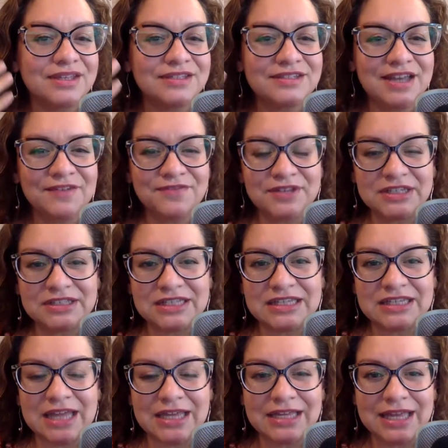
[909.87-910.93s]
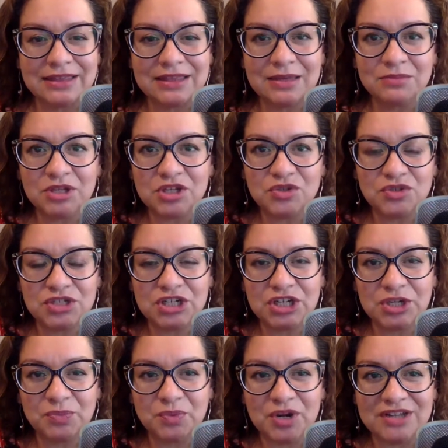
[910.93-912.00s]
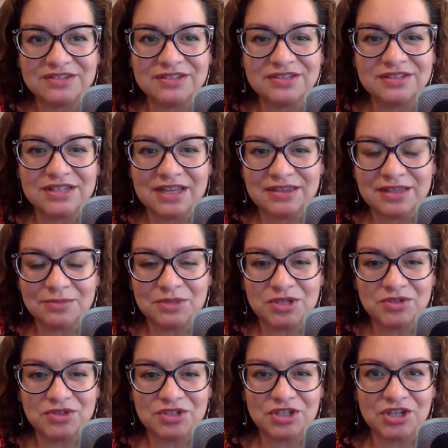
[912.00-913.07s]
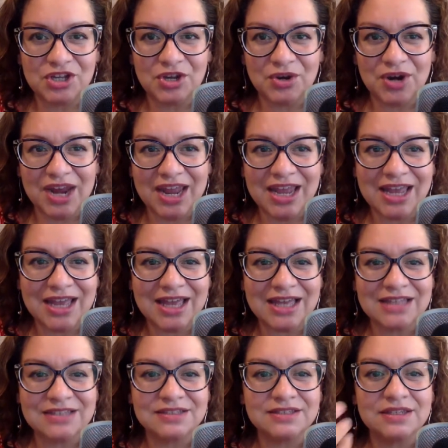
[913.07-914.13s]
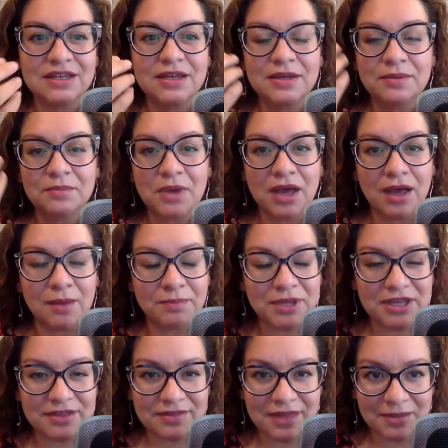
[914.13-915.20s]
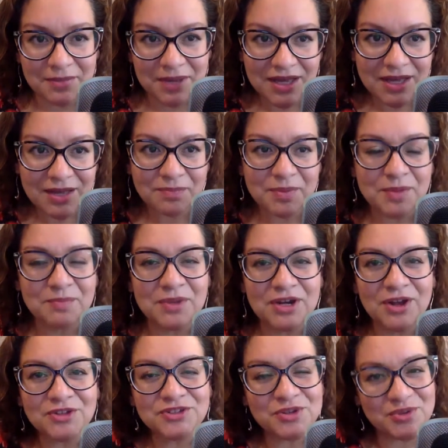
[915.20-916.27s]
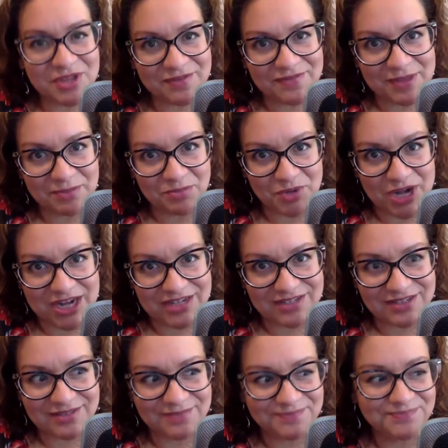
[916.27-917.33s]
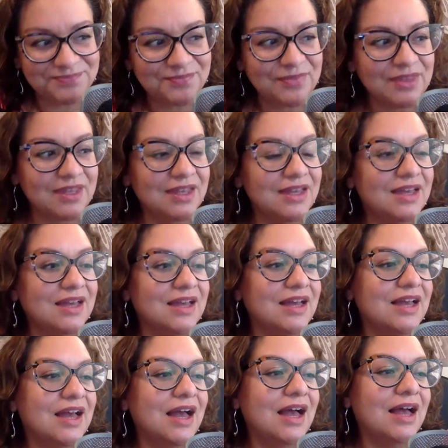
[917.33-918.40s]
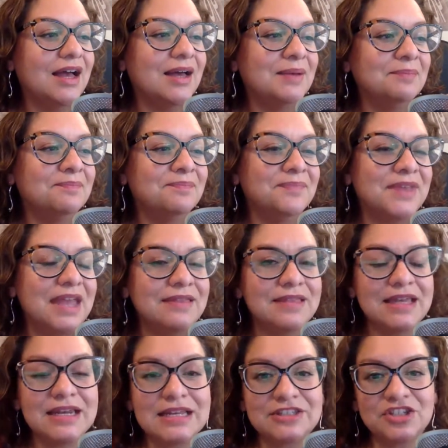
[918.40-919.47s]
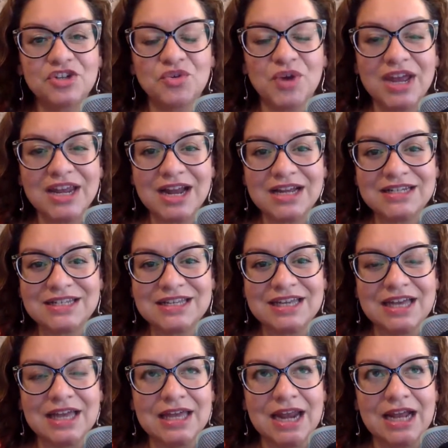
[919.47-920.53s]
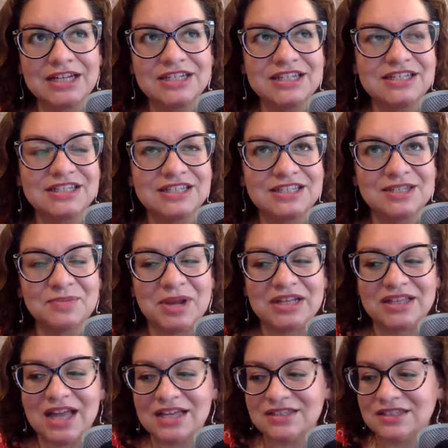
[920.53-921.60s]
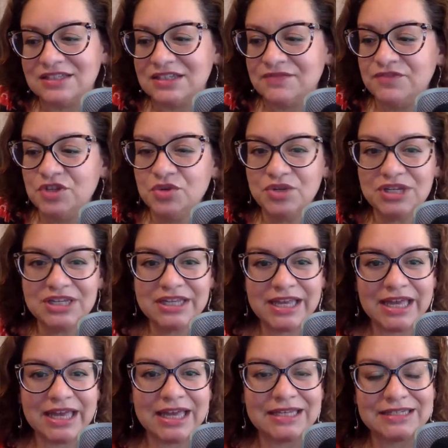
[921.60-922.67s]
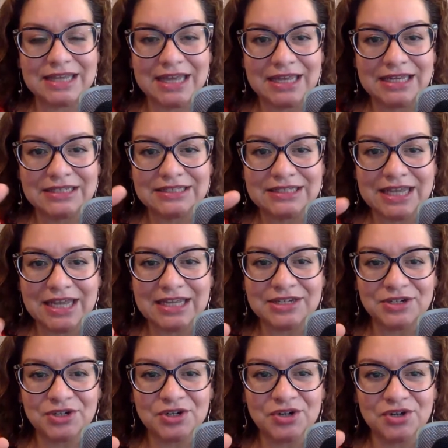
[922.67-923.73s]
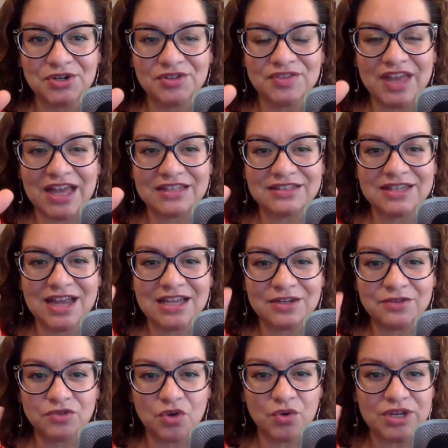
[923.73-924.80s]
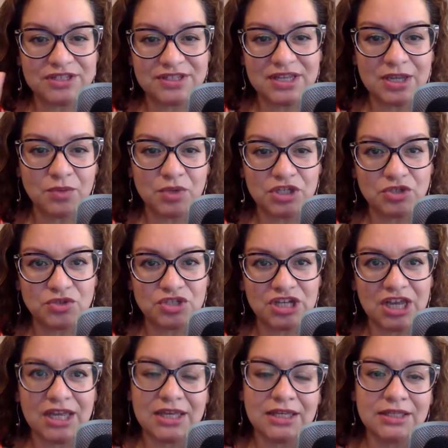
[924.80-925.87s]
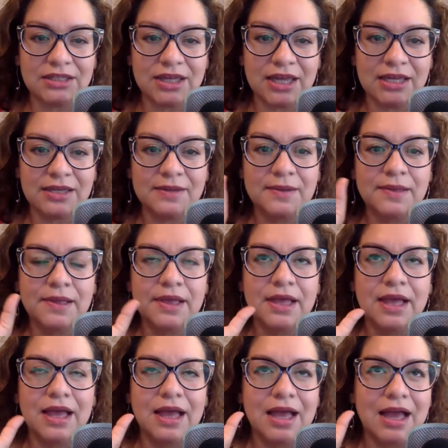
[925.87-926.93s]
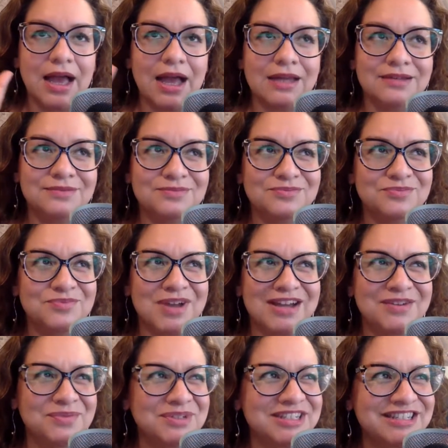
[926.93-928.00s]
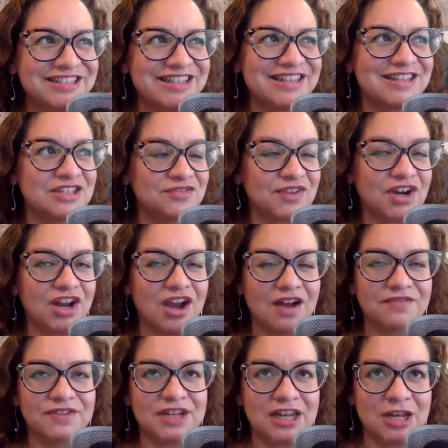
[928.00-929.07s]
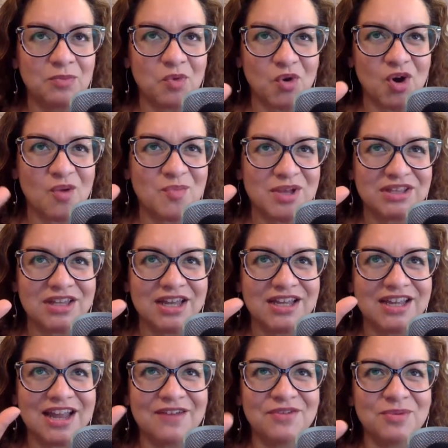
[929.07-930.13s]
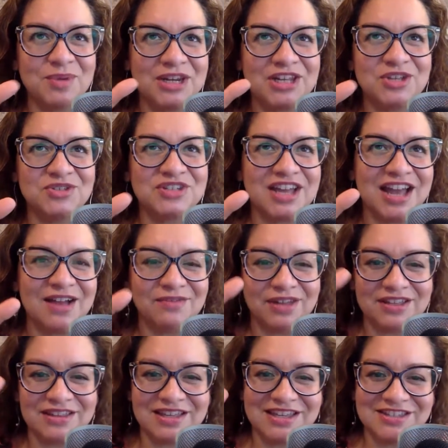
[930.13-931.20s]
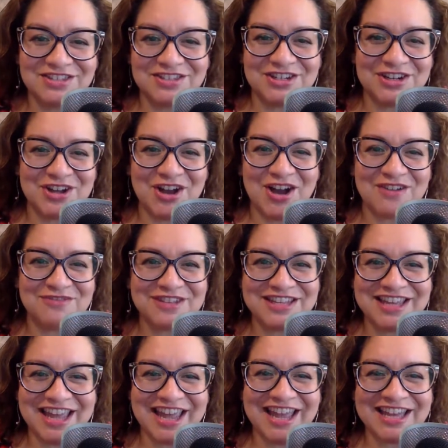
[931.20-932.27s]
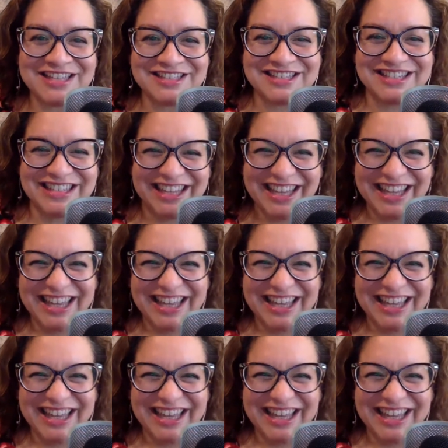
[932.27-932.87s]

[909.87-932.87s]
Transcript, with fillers: definitely like get them used to your presence, get them used to your hands, uh, pick them up, but also give them breaks. Um, and then it's a great idea, and I teach this in my classes. If you can get a container that's kind of noisy when you shake it, like I I don't really see these very often anymore, but like everybody used to have like the instant coffee cans